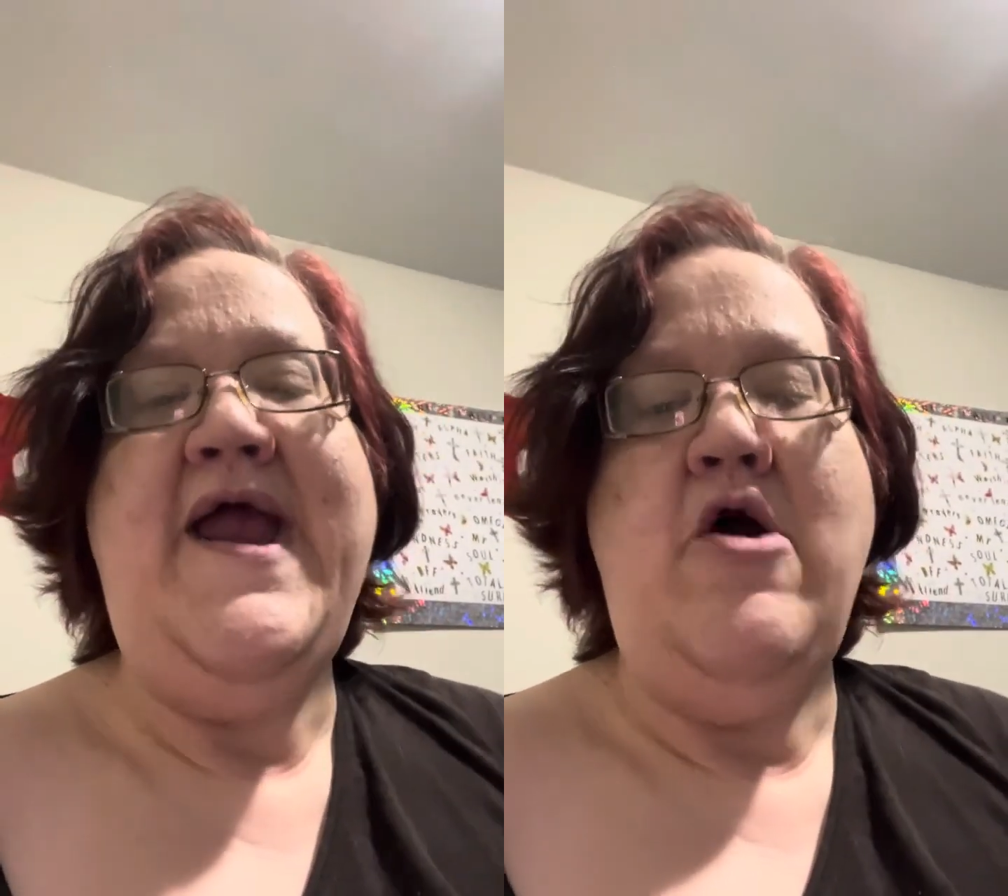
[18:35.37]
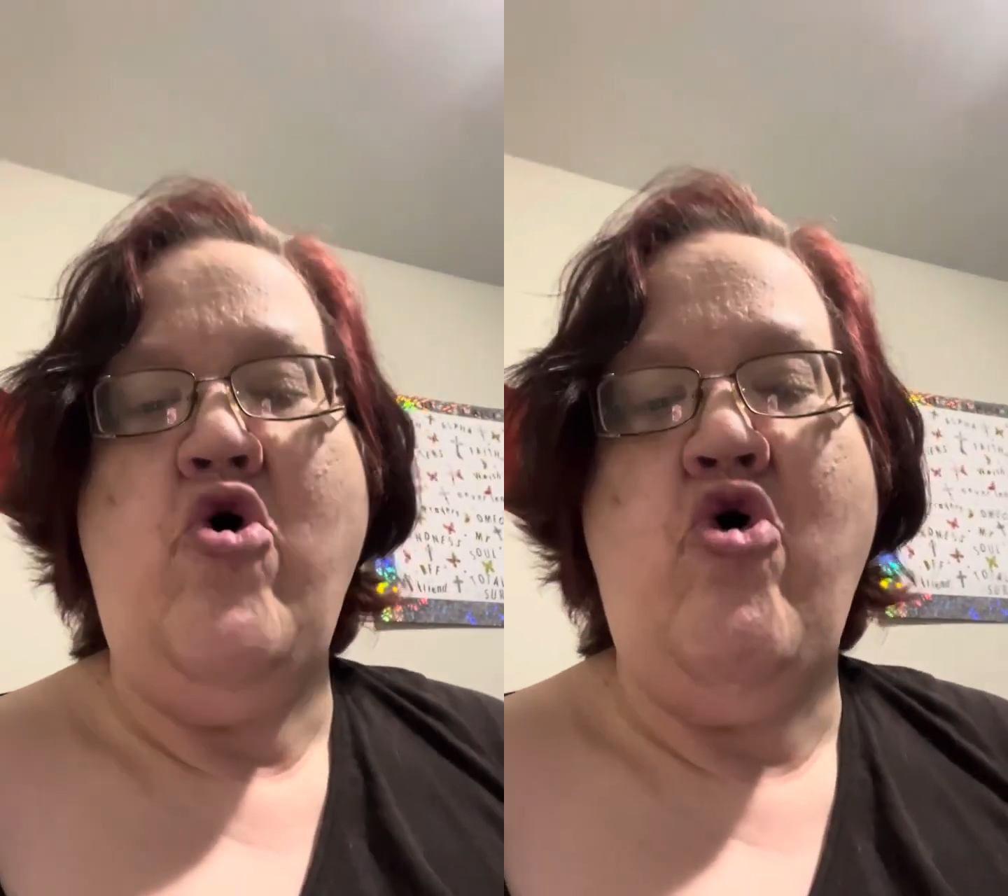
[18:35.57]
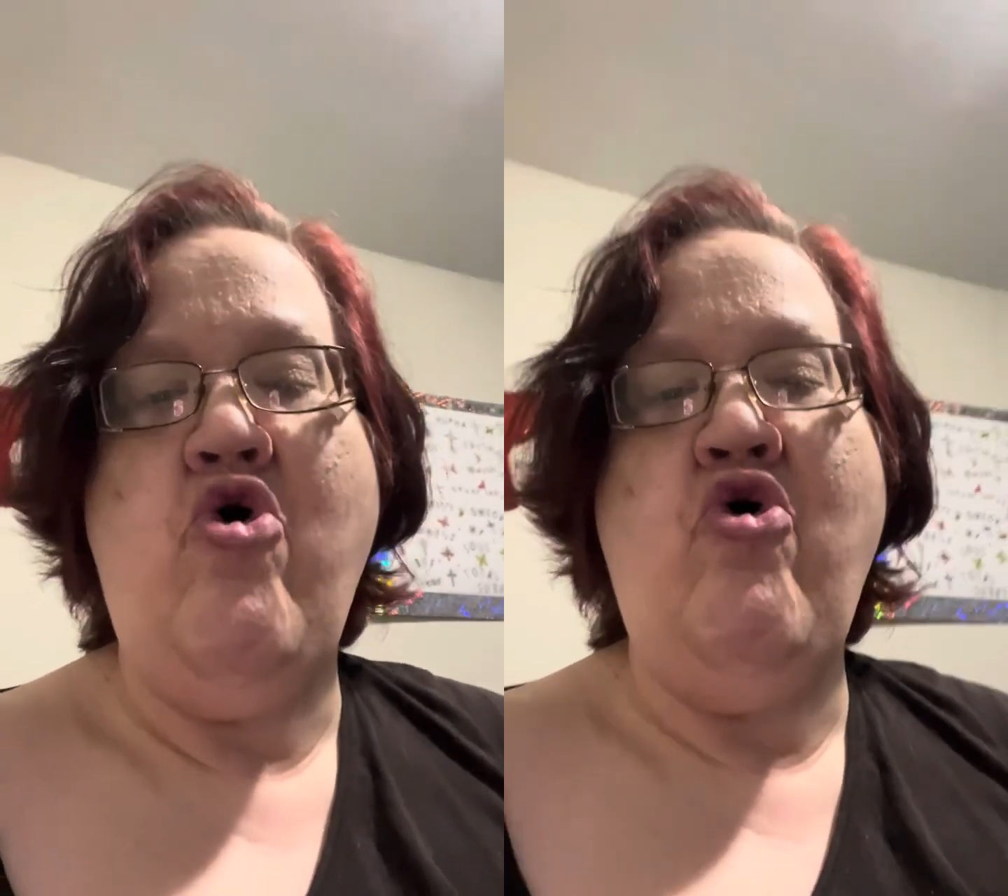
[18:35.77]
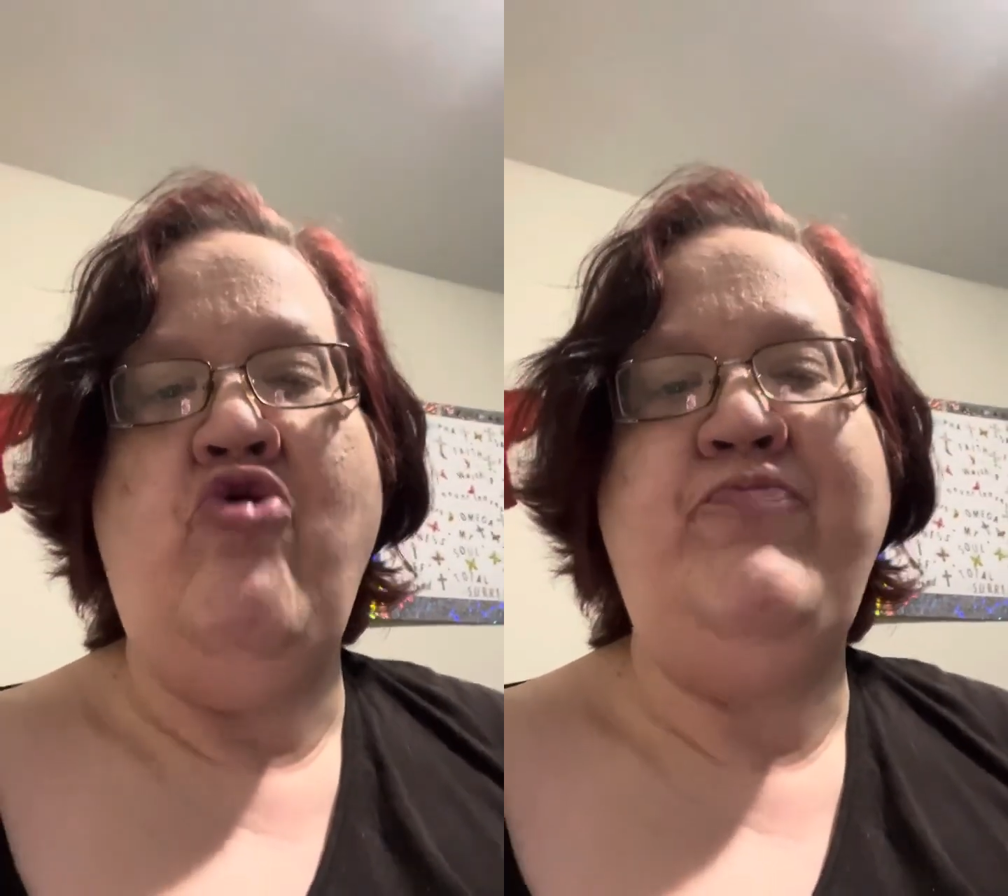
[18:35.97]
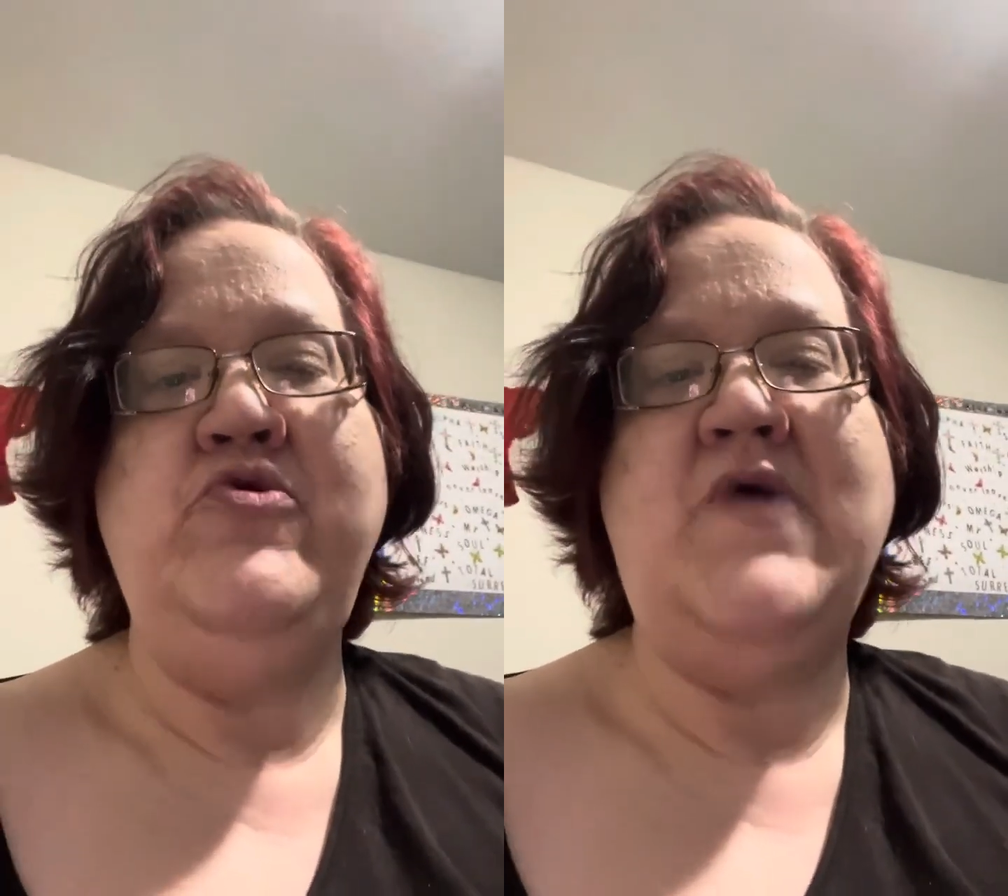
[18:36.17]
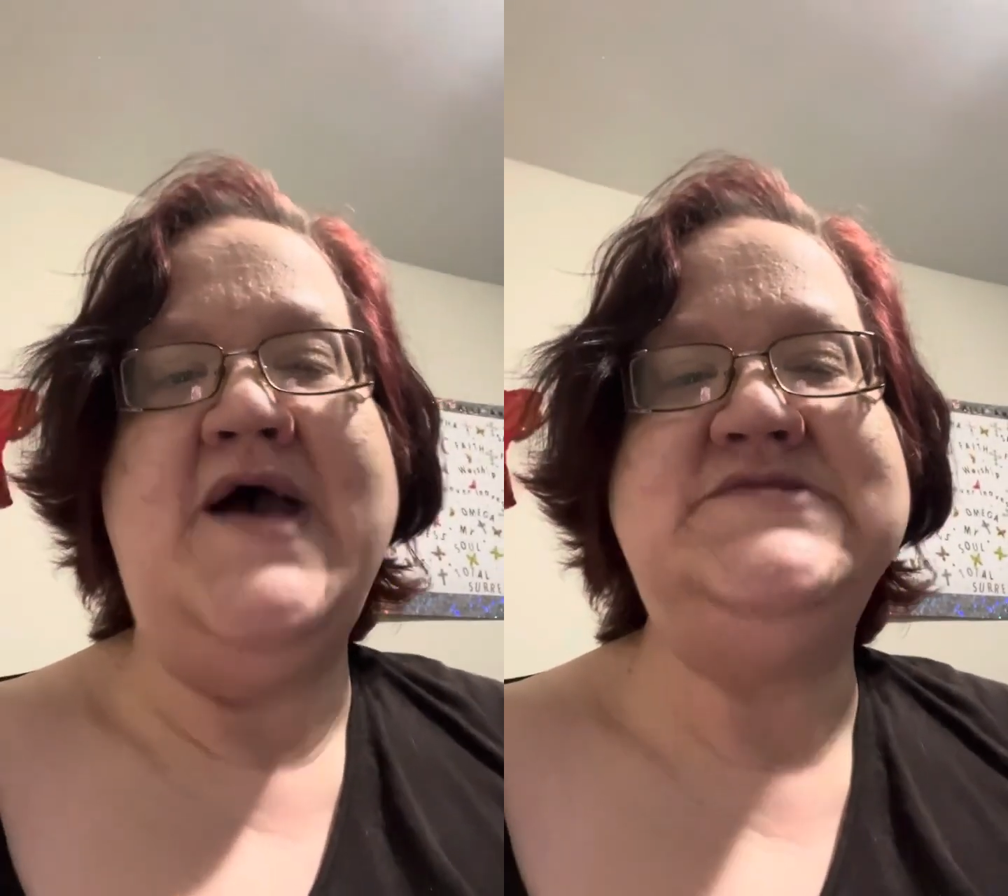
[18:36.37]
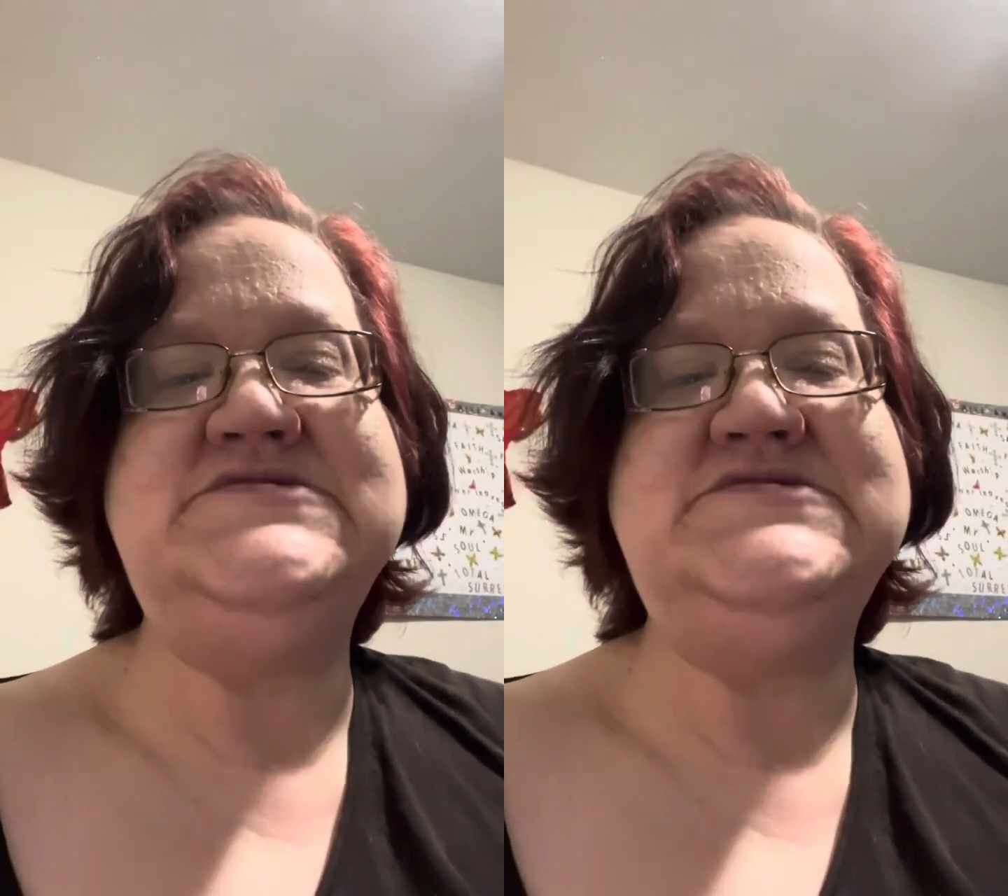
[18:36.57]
hope you guys